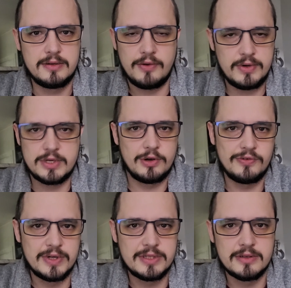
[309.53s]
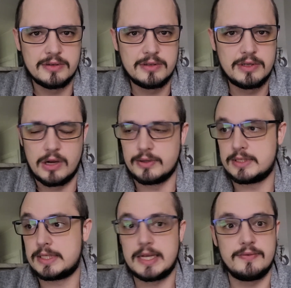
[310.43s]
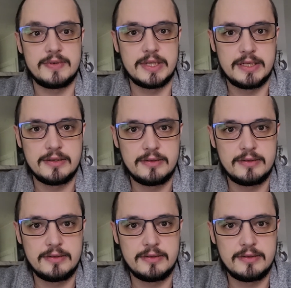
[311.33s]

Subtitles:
There is no reason. Oh, it's safety.